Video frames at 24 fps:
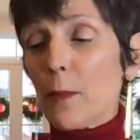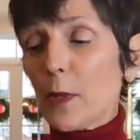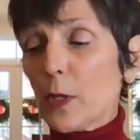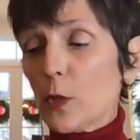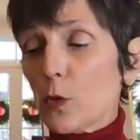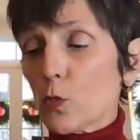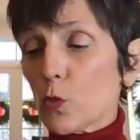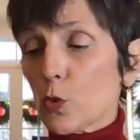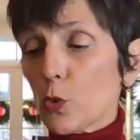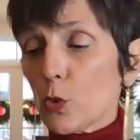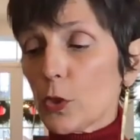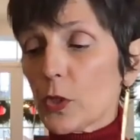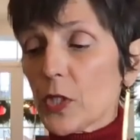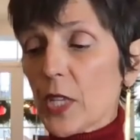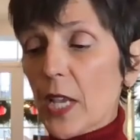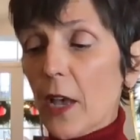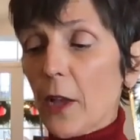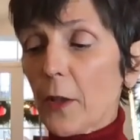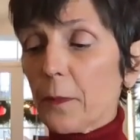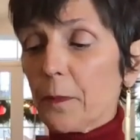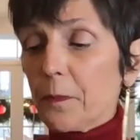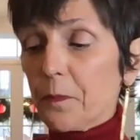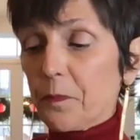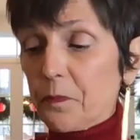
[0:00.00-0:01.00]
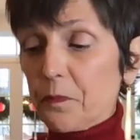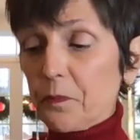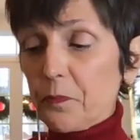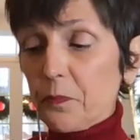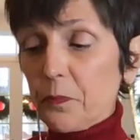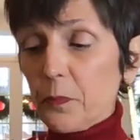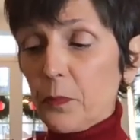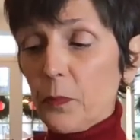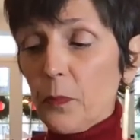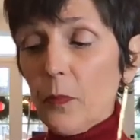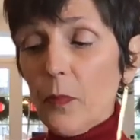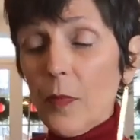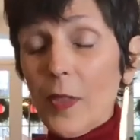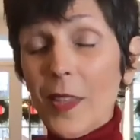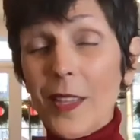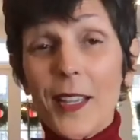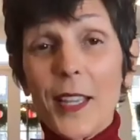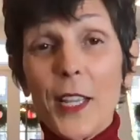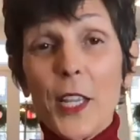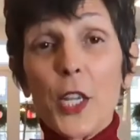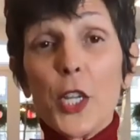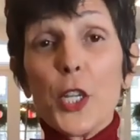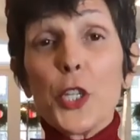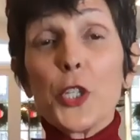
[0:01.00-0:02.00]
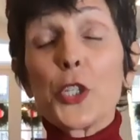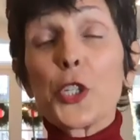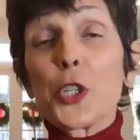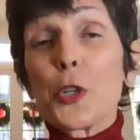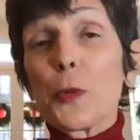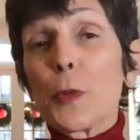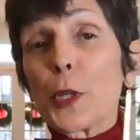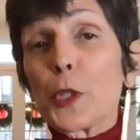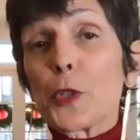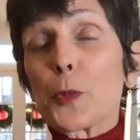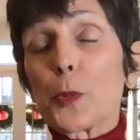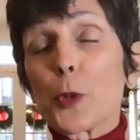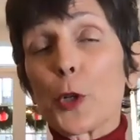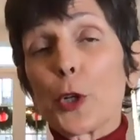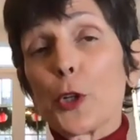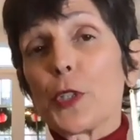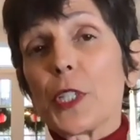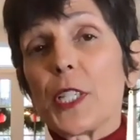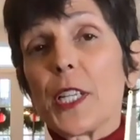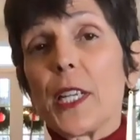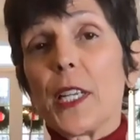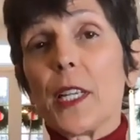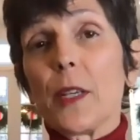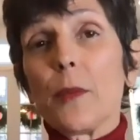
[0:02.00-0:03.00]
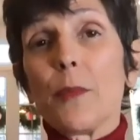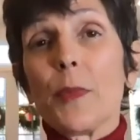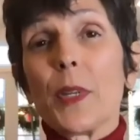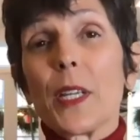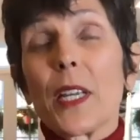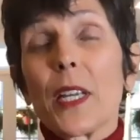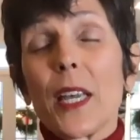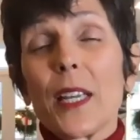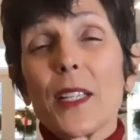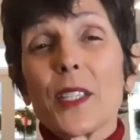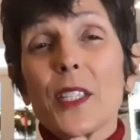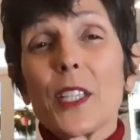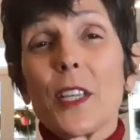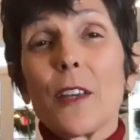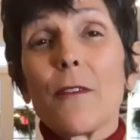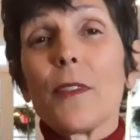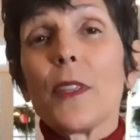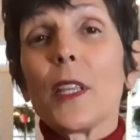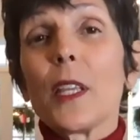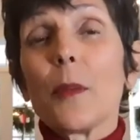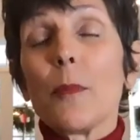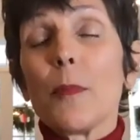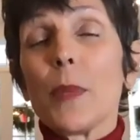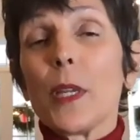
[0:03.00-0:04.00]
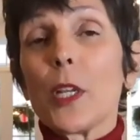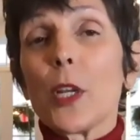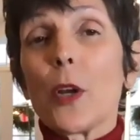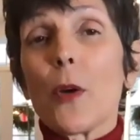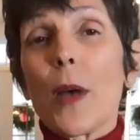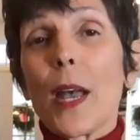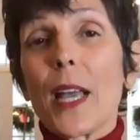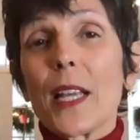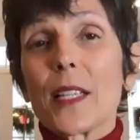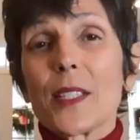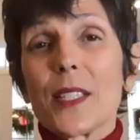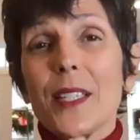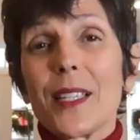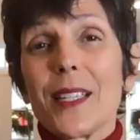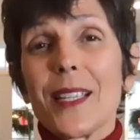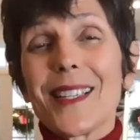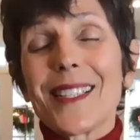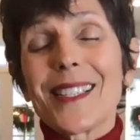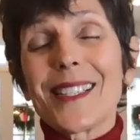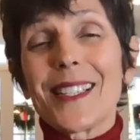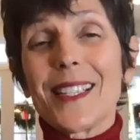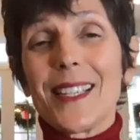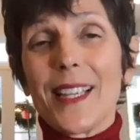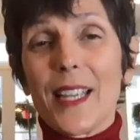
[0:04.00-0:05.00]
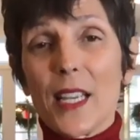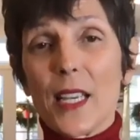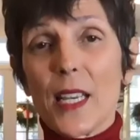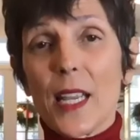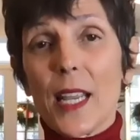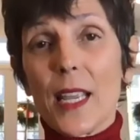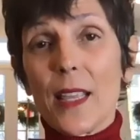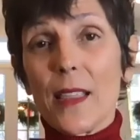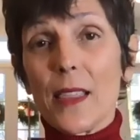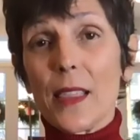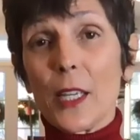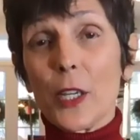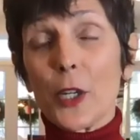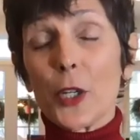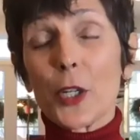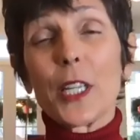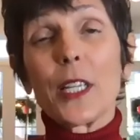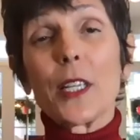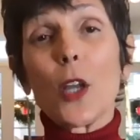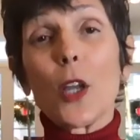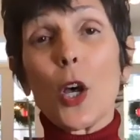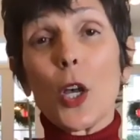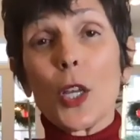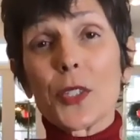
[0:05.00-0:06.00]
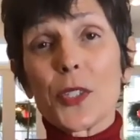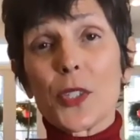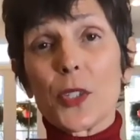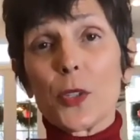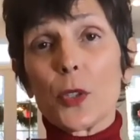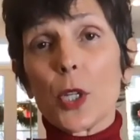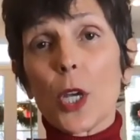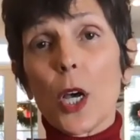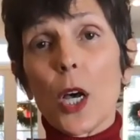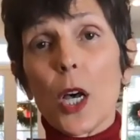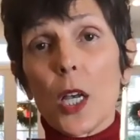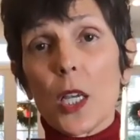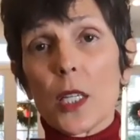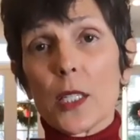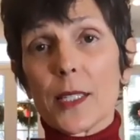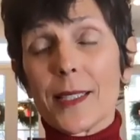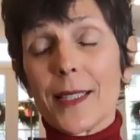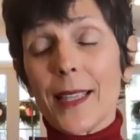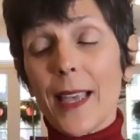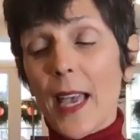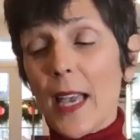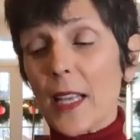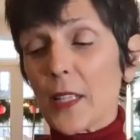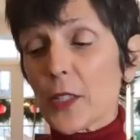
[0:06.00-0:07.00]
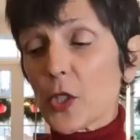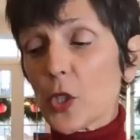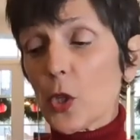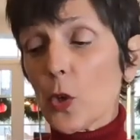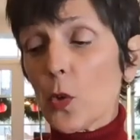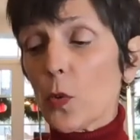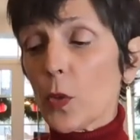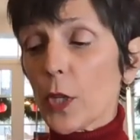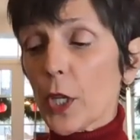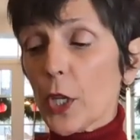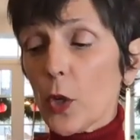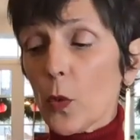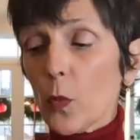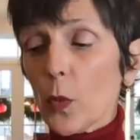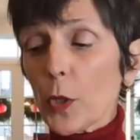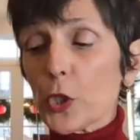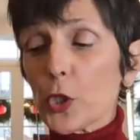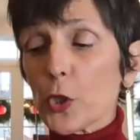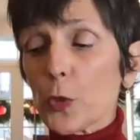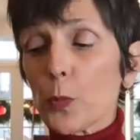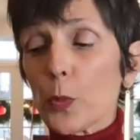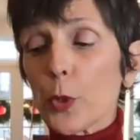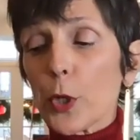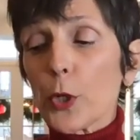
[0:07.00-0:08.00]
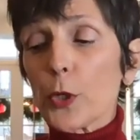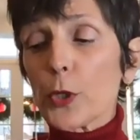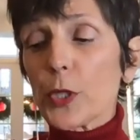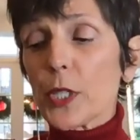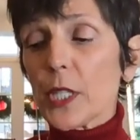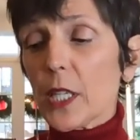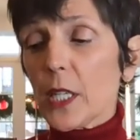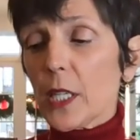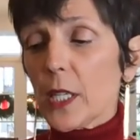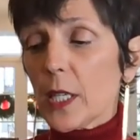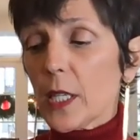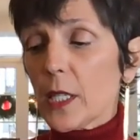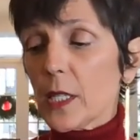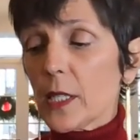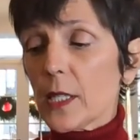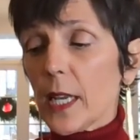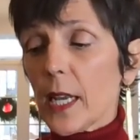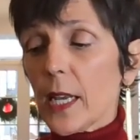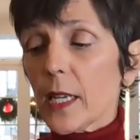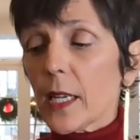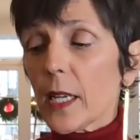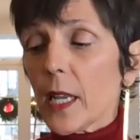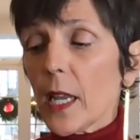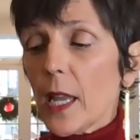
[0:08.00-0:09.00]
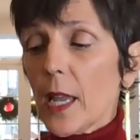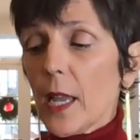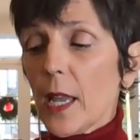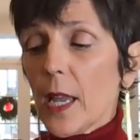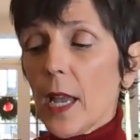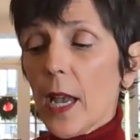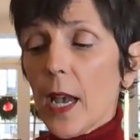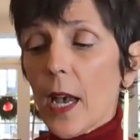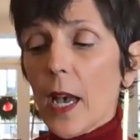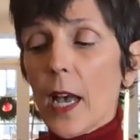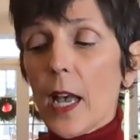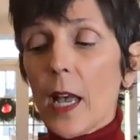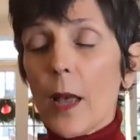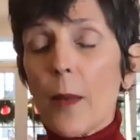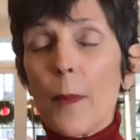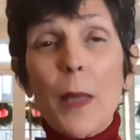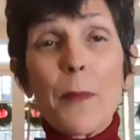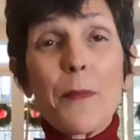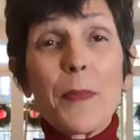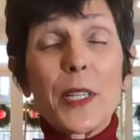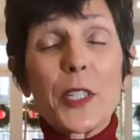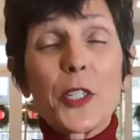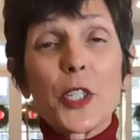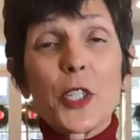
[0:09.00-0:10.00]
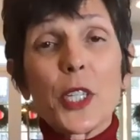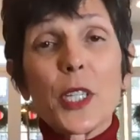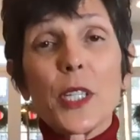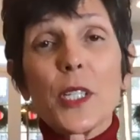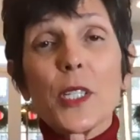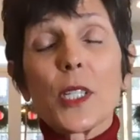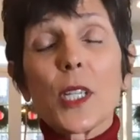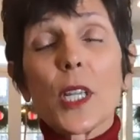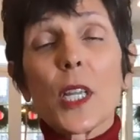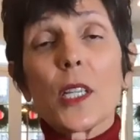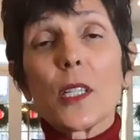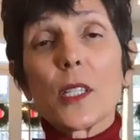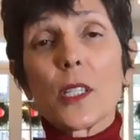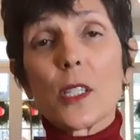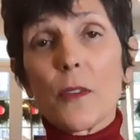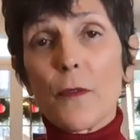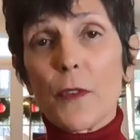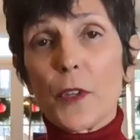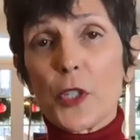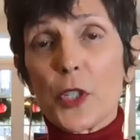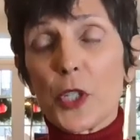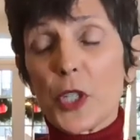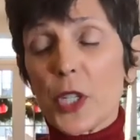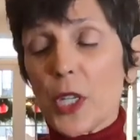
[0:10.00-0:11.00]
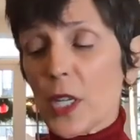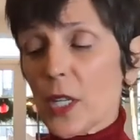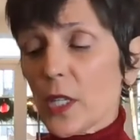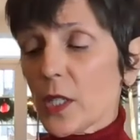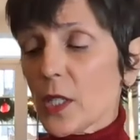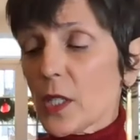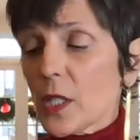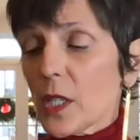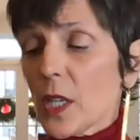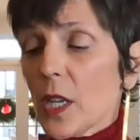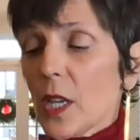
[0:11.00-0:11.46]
been ruled out? Too much protein because of the amino acid histidine in there can also cause that. So, you know, what's your protein intake? I mentioned insufficient